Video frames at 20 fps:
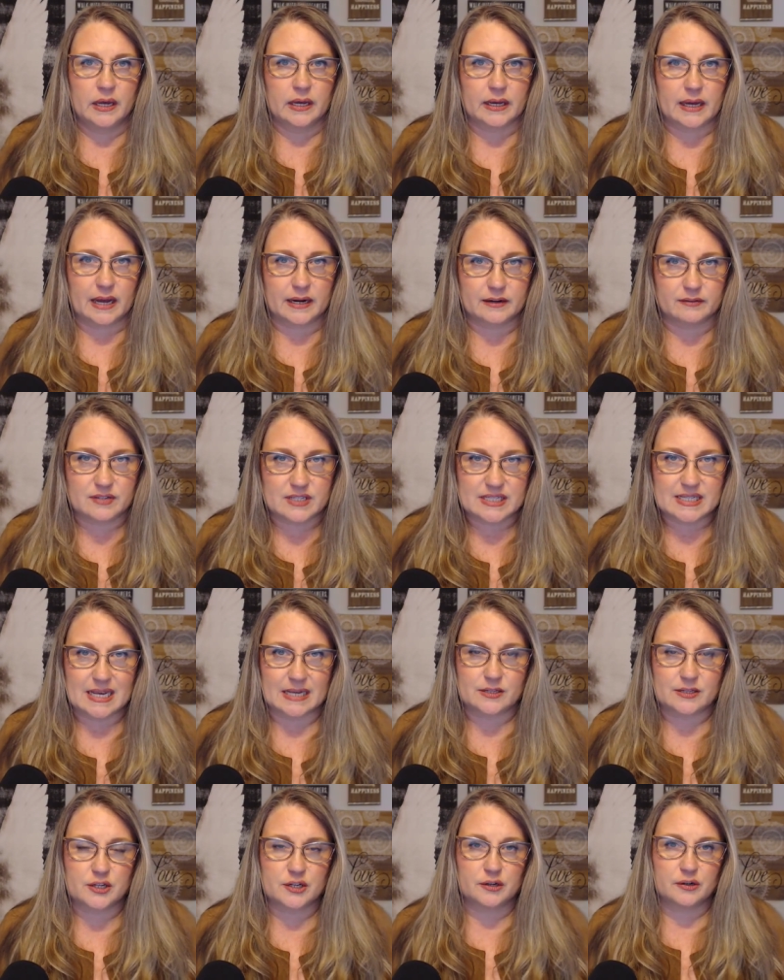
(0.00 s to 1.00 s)
kind of
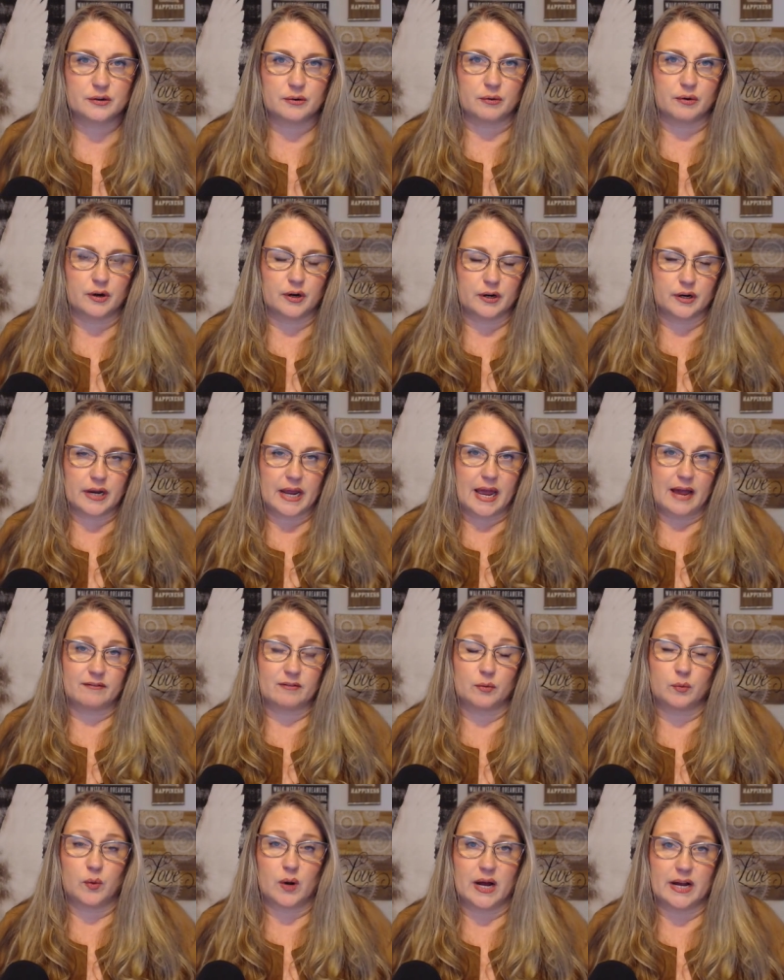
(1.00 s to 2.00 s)
centered or have
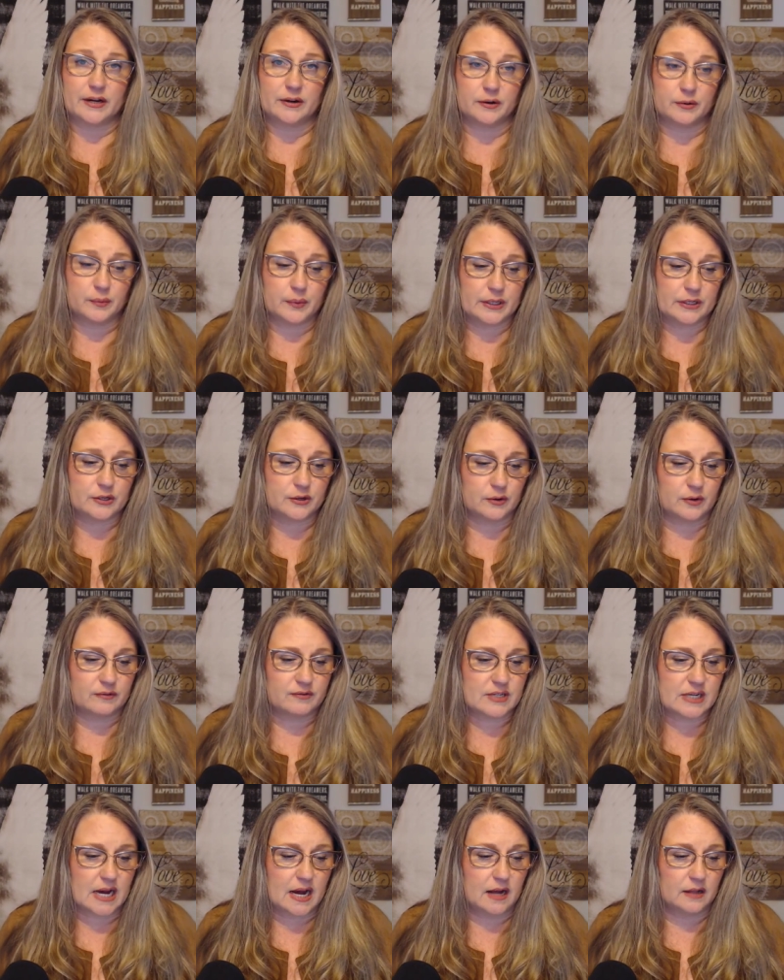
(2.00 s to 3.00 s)
a wider window of
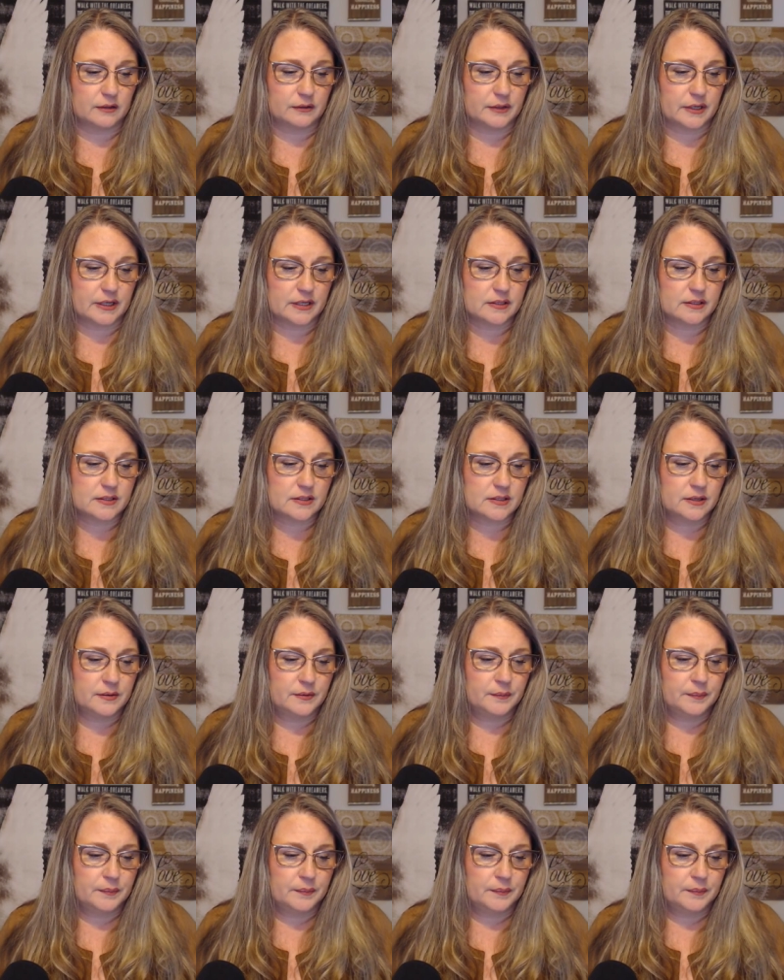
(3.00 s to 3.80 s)
tolerance.